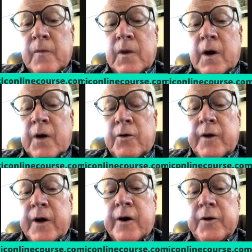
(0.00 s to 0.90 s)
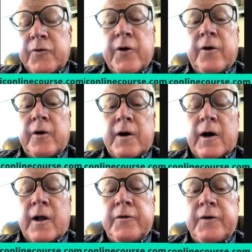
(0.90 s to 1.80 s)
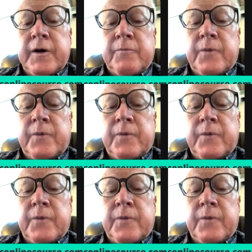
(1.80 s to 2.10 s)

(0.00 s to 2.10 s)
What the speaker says: not only our internal ecology,